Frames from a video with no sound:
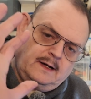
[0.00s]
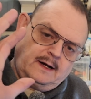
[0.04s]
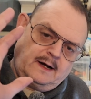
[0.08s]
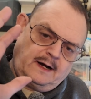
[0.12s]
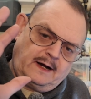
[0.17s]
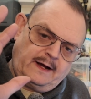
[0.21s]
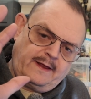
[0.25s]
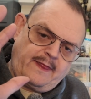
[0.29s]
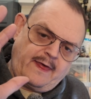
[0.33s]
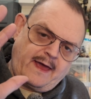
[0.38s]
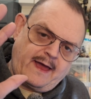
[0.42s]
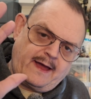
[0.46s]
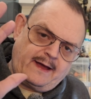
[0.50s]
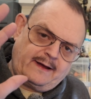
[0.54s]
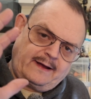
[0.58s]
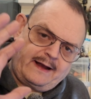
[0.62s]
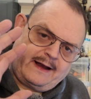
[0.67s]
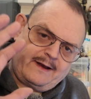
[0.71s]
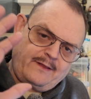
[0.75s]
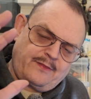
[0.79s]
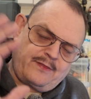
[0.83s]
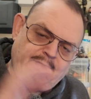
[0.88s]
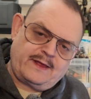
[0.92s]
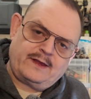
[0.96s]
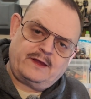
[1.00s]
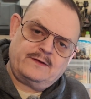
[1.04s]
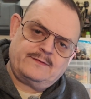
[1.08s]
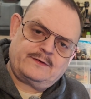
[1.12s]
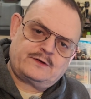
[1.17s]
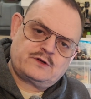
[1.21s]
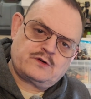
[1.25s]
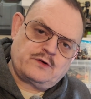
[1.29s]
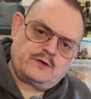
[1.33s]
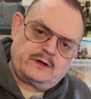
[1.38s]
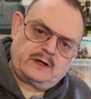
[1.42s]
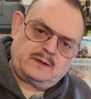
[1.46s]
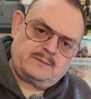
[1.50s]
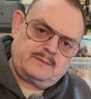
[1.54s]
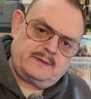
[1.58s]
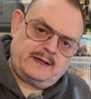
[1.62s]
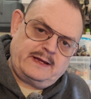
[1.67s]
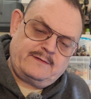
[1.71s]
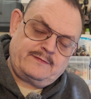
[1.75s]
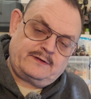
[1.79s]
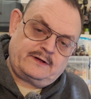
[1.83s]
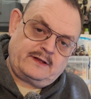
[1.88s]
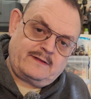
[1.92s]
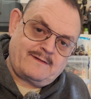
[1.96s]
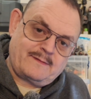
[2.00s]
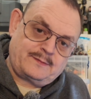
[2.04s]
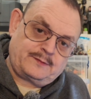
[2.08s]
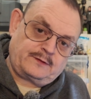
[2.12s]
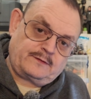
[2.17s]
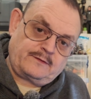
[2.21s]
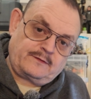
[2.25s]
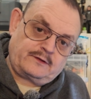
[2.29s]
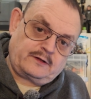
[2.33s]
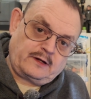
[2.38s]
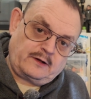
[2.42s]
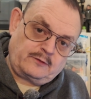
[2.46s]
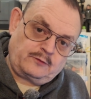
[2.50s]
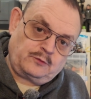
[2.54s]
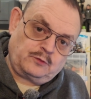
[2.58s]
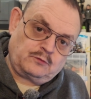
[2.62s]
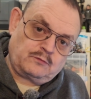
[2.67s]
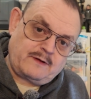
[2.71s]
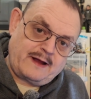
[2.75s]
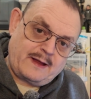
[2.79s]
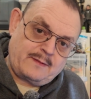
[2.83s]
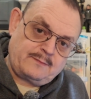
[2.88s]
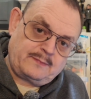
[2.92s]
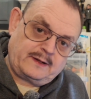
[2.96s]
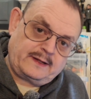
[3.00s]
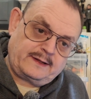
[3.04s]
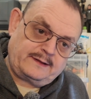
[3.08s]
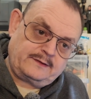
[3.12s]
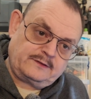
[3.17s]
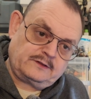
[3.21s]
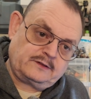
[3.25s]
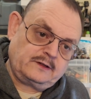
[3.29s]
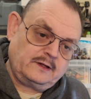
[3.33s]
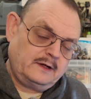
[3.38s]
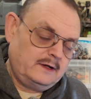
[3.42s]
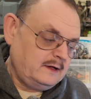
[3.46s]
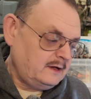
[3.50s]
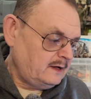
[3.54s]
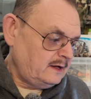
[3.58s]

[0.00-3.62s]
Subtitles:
Hi there, and thank you for joining me for another episode of Total Ramblings.